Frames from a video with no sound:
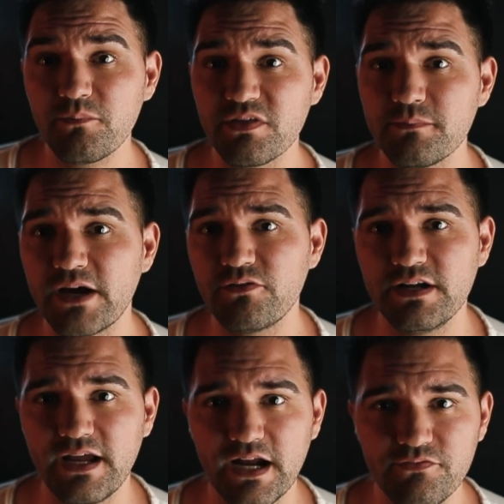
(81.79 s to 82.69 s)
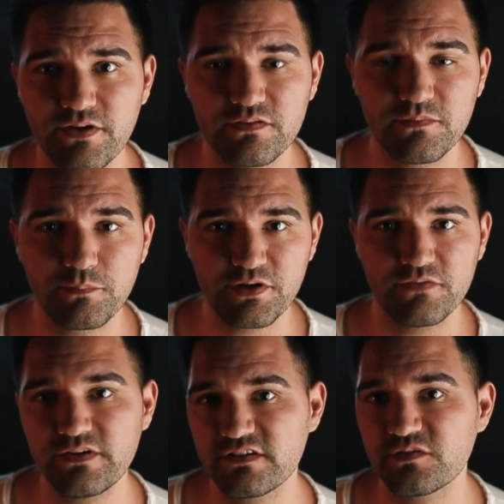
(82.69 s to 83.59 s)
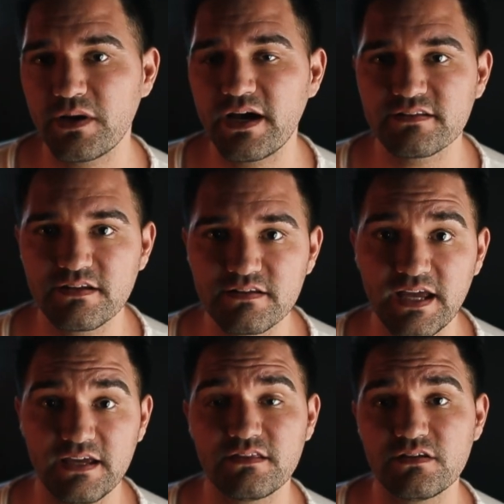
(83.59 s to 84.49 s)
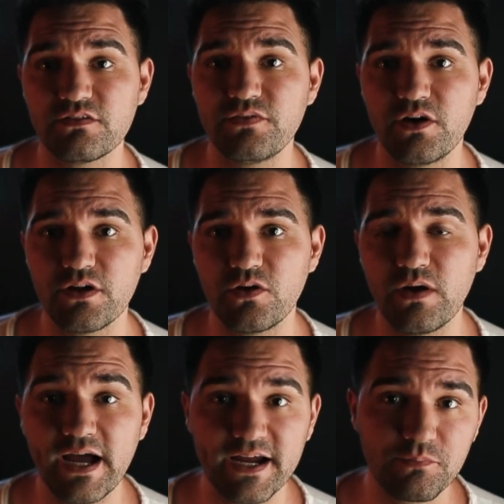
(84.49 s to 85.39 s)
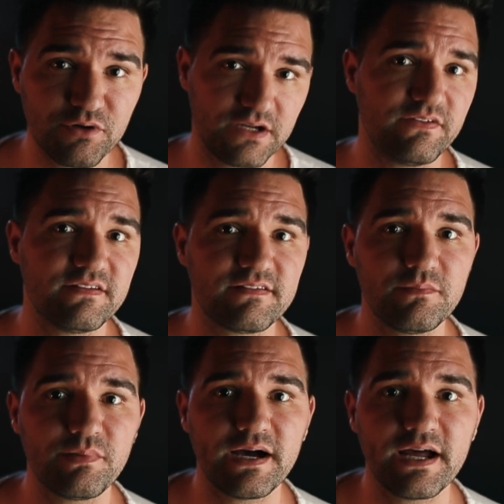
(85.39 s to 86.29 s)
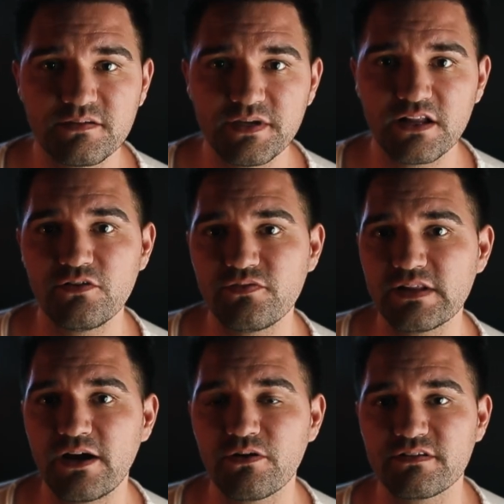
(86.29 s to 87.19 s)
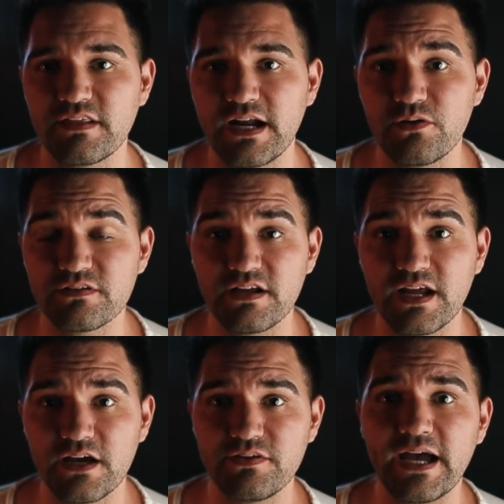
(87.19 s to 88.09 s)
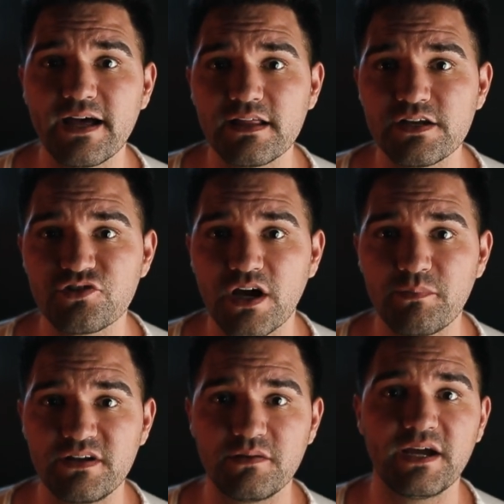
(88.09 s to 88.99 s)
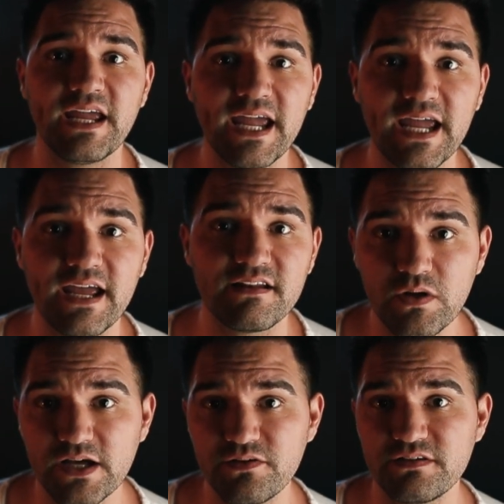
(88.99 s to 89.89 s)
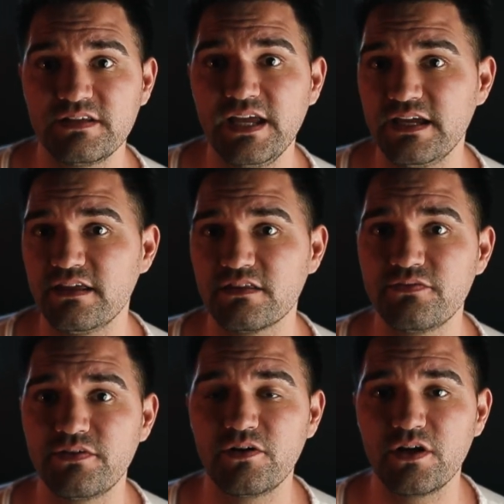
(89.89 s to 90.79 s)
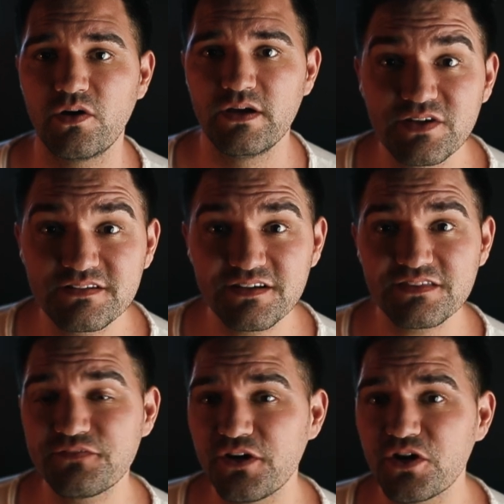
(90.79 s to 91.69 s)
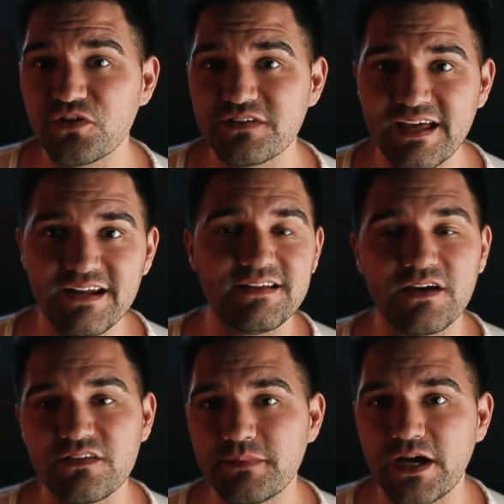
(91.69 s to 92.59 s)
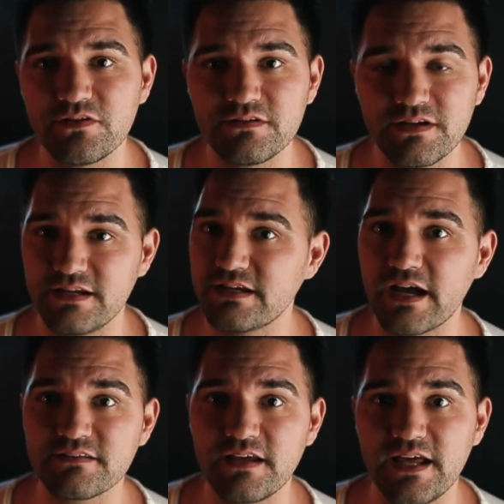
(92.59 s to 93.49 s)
up the mountain and I found the perfect spot to take this photo. I had previously bought some yellow flowers that I was gonna have Allie drop into my hand while I was taking the photo. So I took the photos, headed down the mountain, and got to